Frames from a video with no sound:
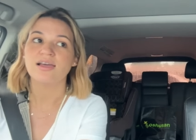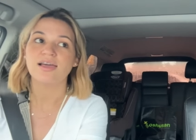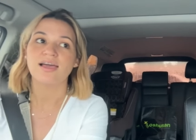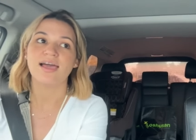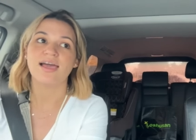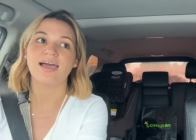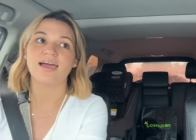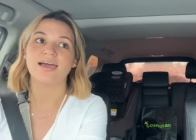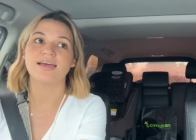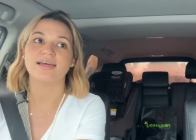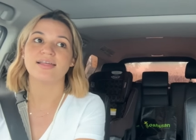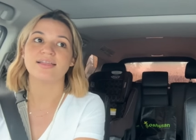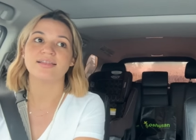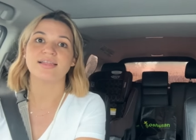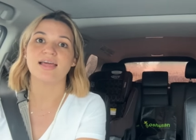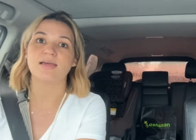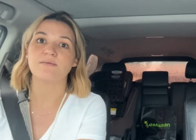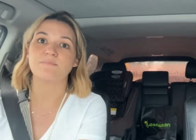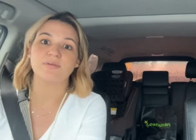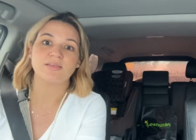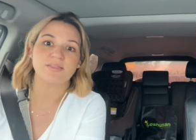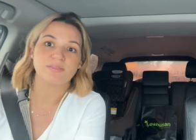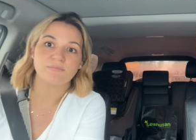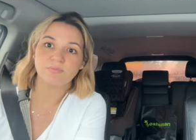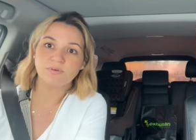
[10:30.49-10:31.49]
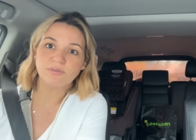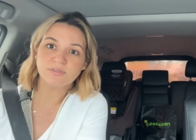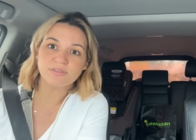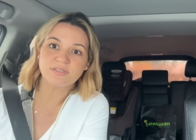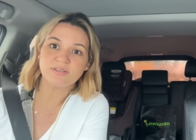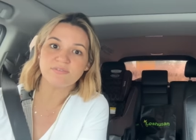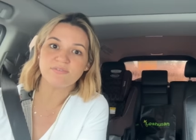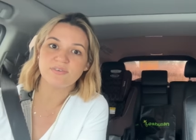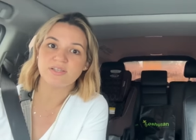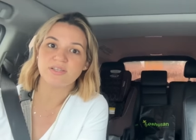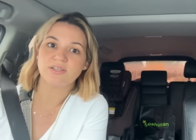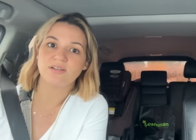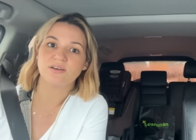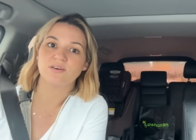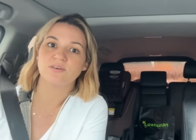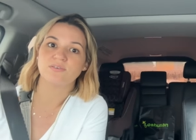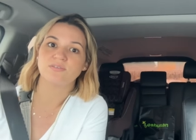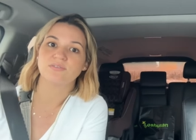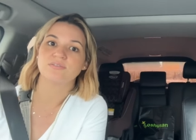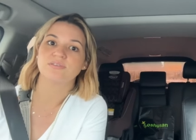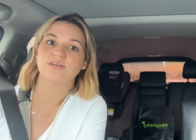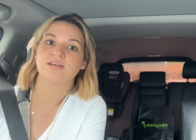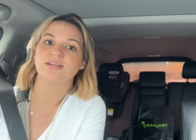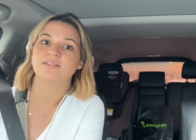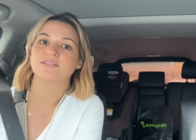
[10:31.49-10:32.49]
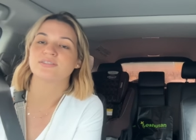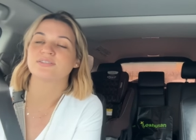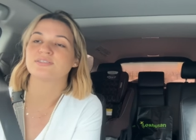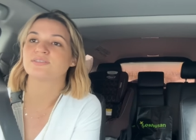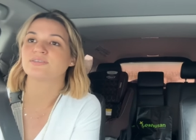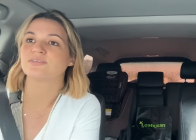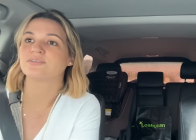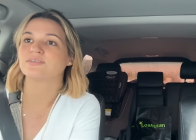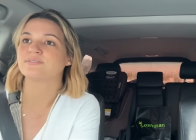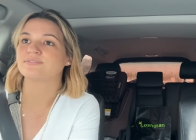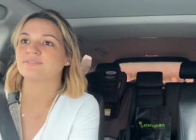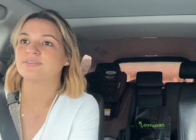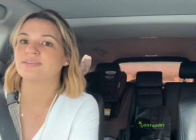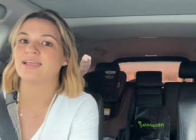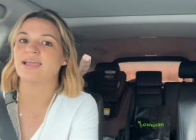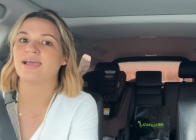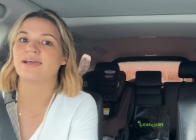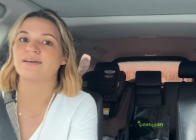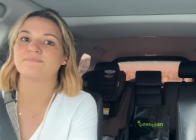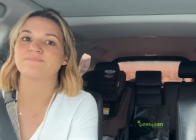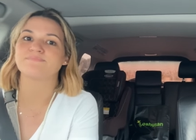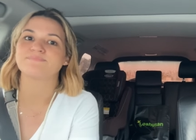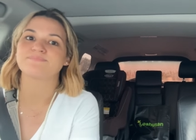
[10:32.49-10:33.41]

and I make the most of it now. And so, yeah,